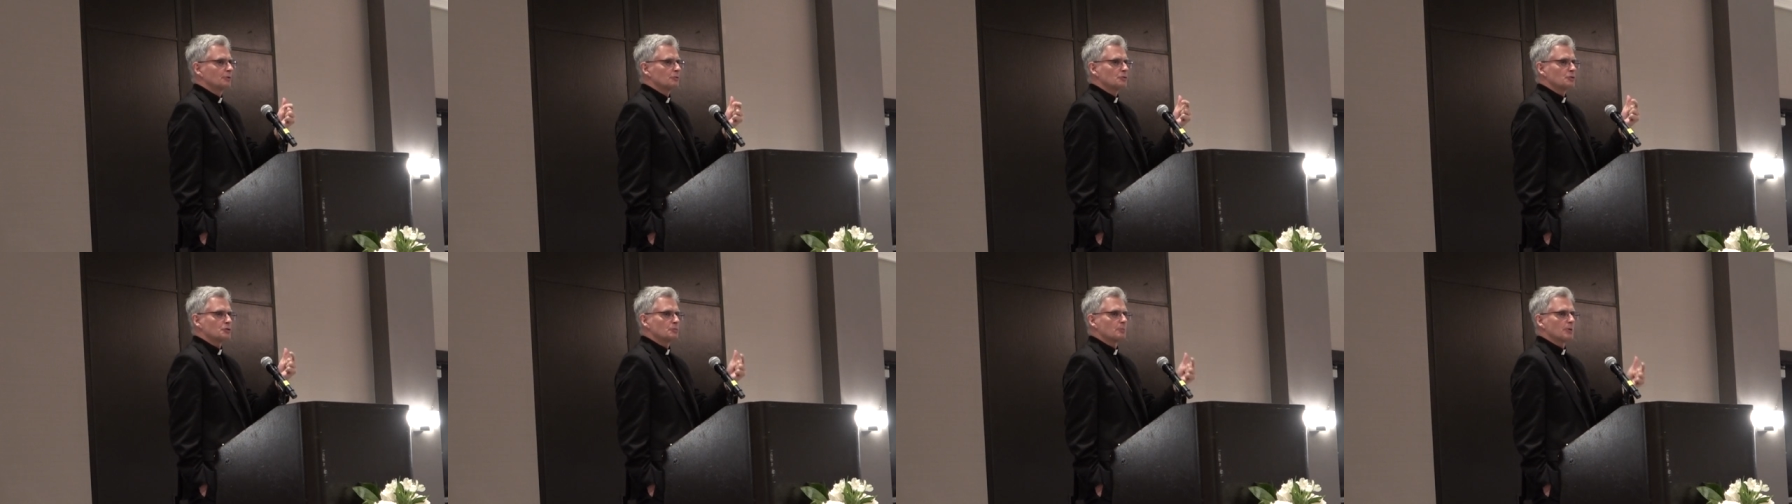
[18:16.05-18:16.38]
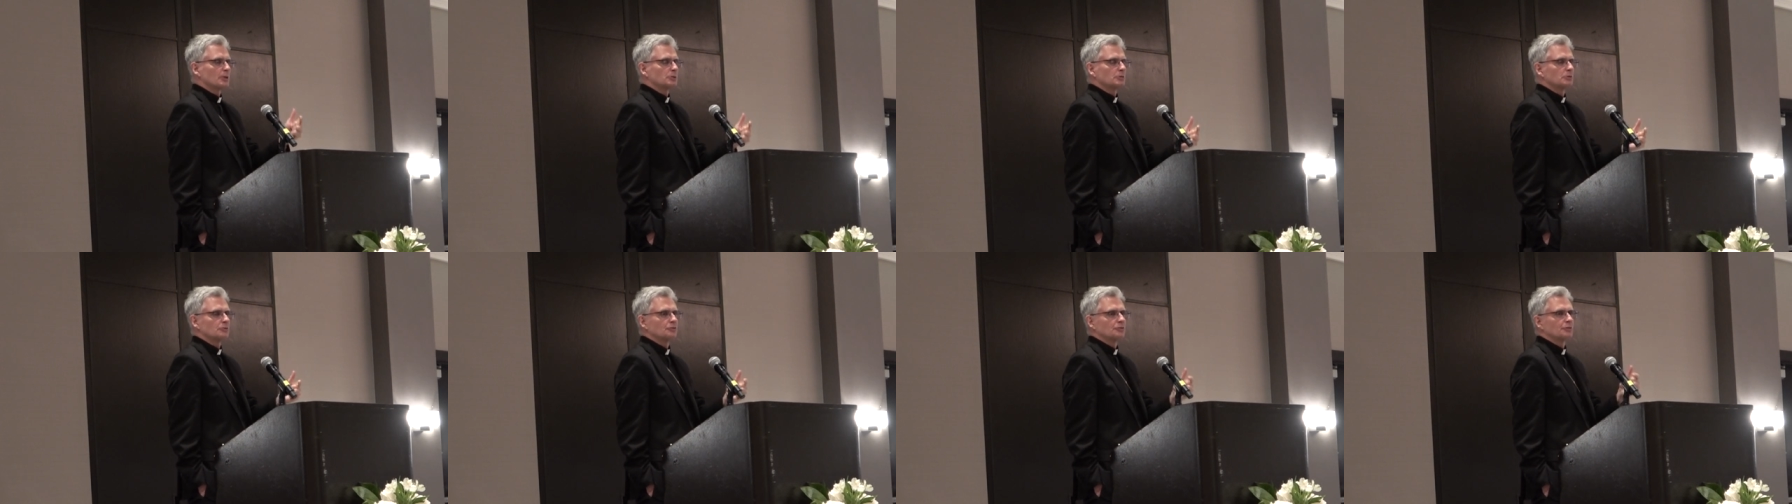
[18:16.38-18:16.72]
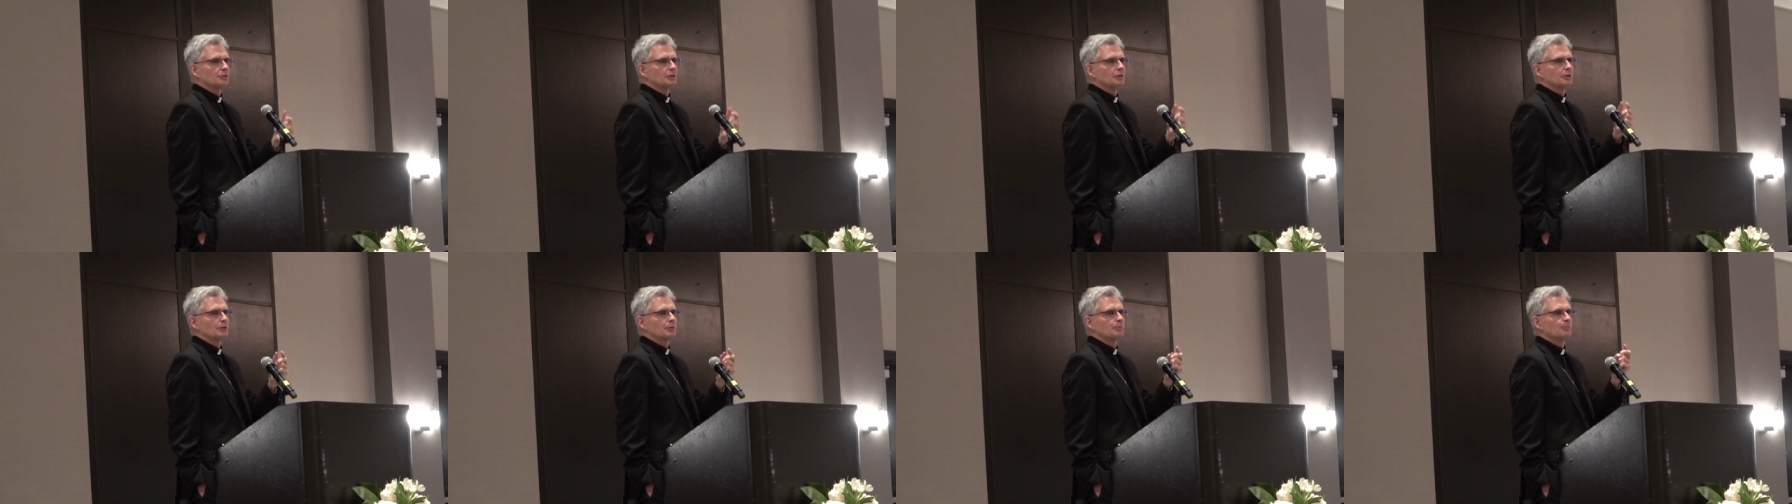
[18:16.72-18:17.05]
he respected
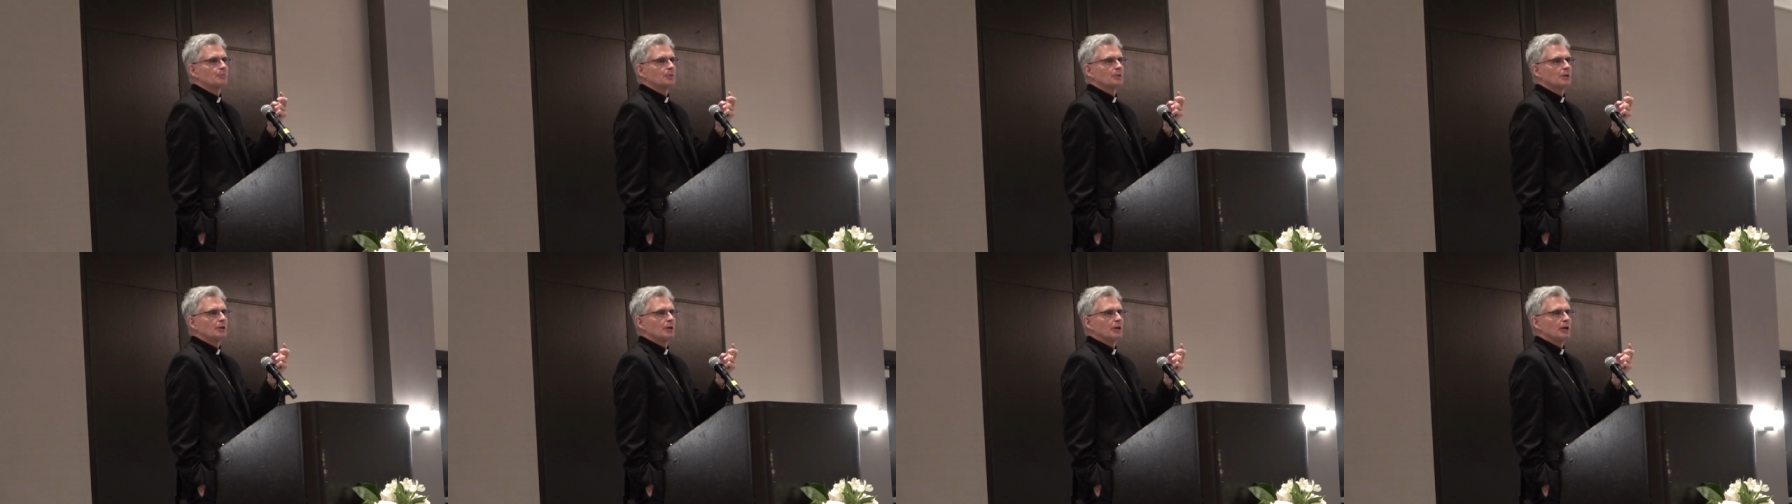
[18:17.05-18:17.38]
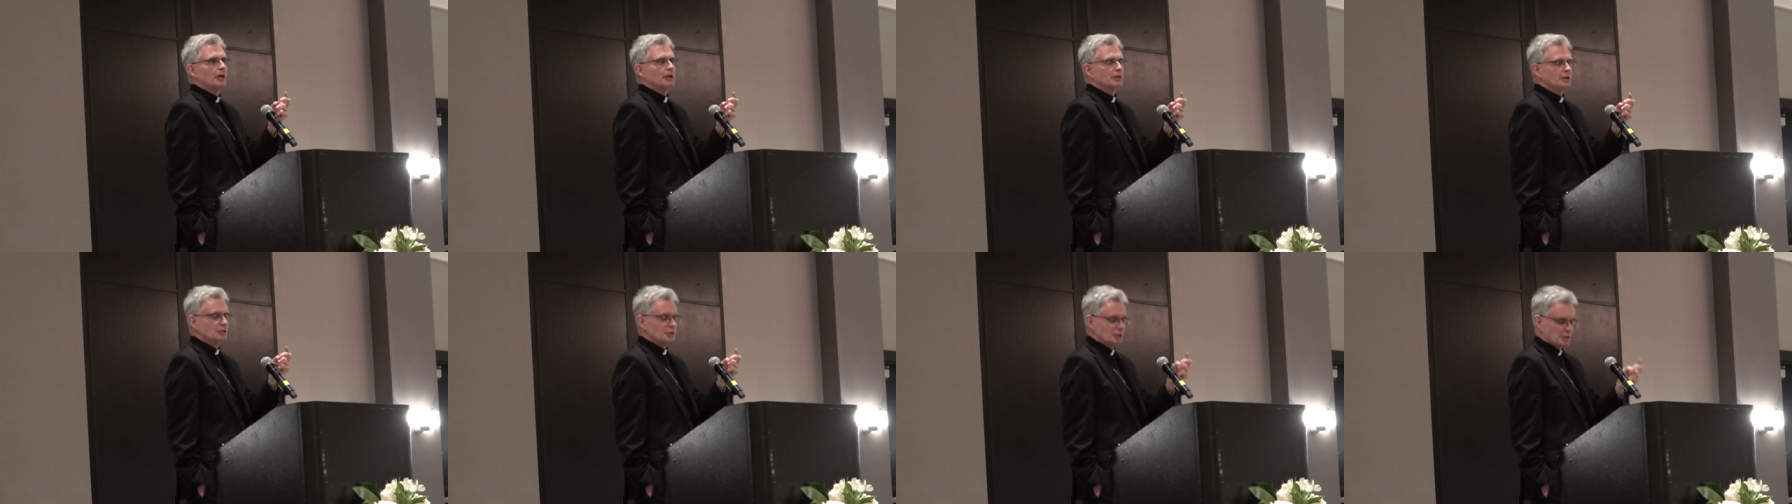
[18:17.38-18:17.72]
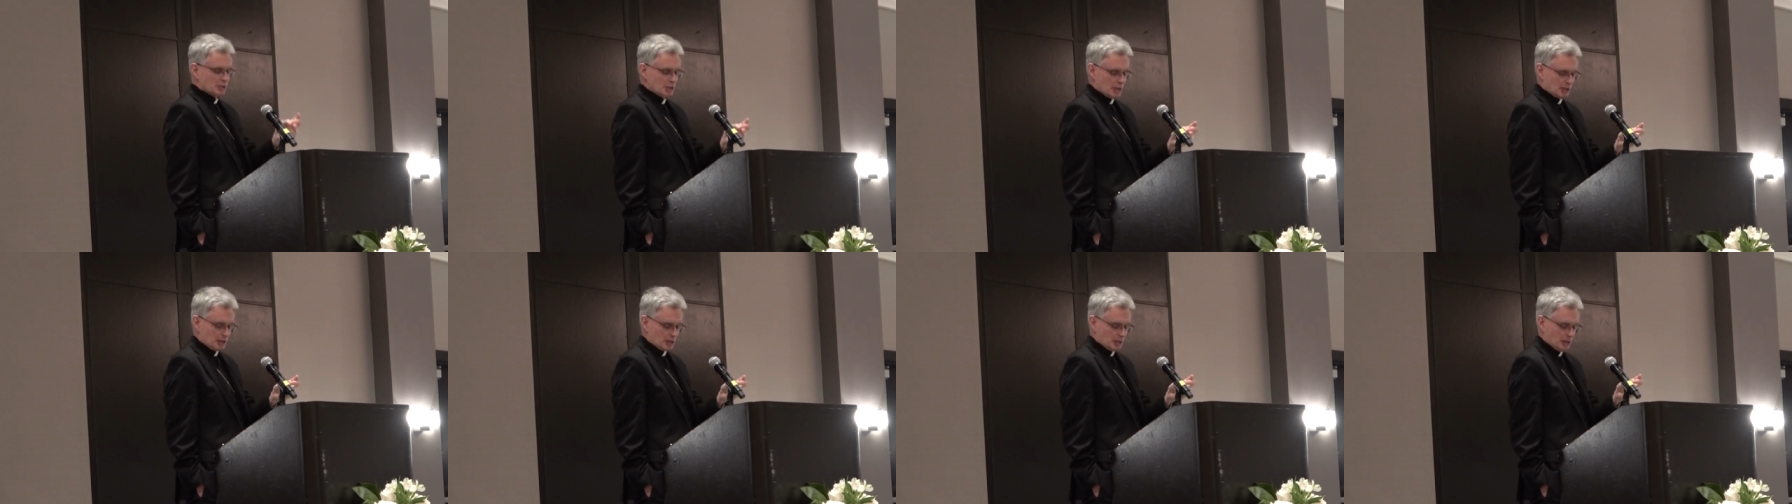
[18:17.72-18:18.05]
freedom, and he
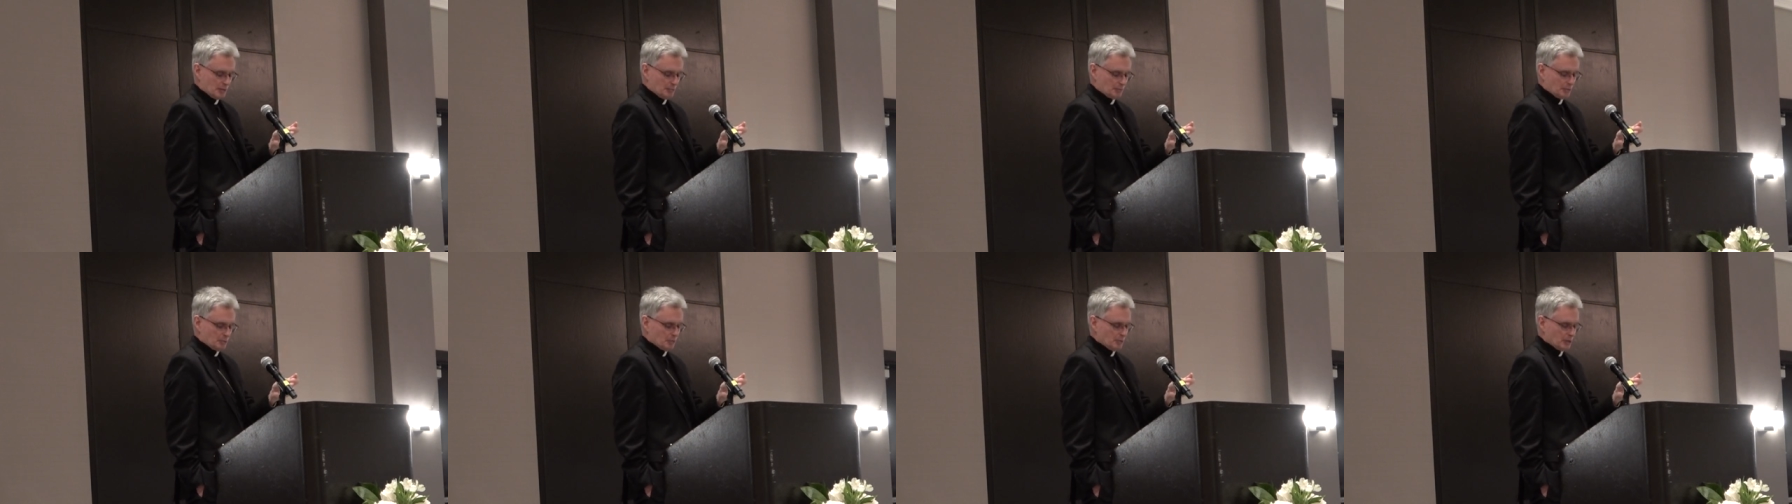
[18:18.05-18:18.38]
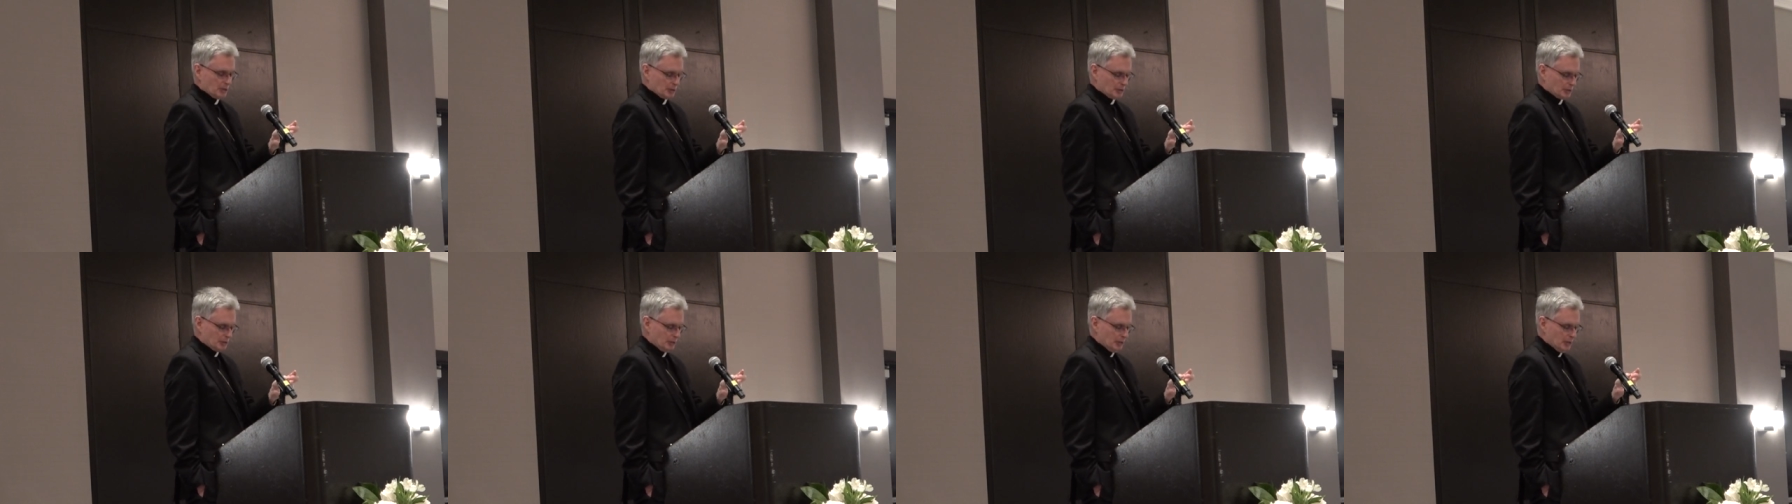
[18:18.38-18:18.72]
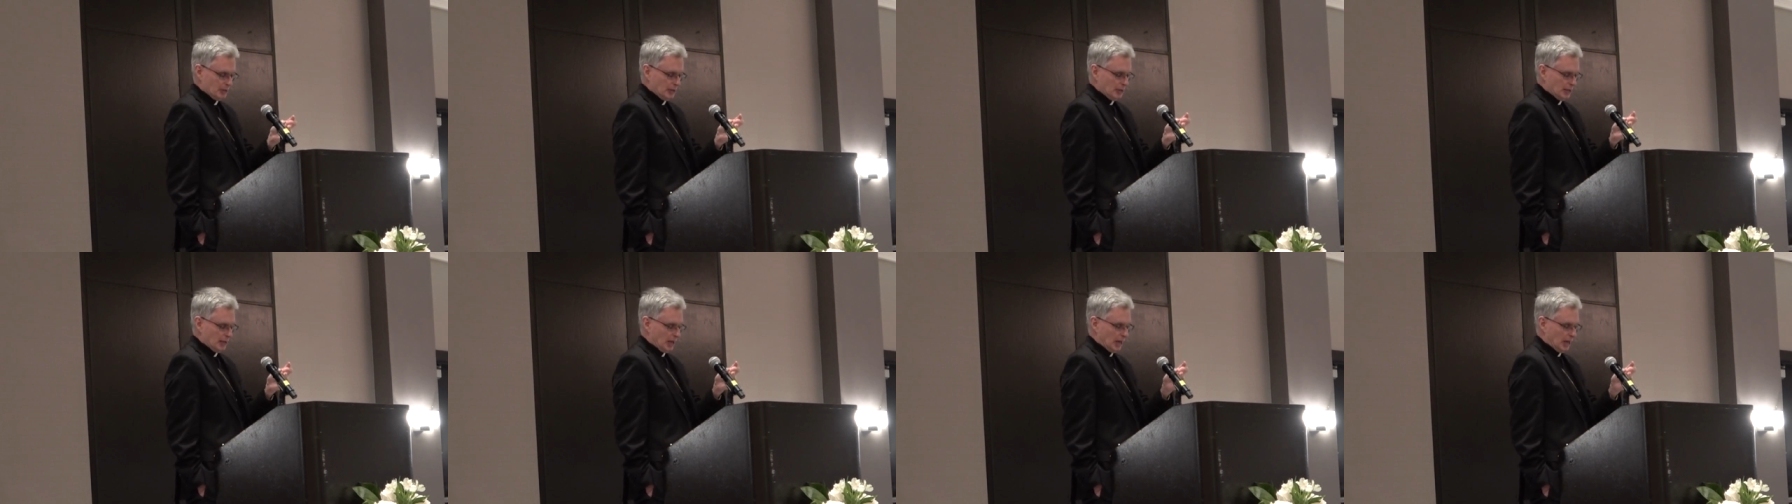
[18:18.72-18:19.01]
did not compromise.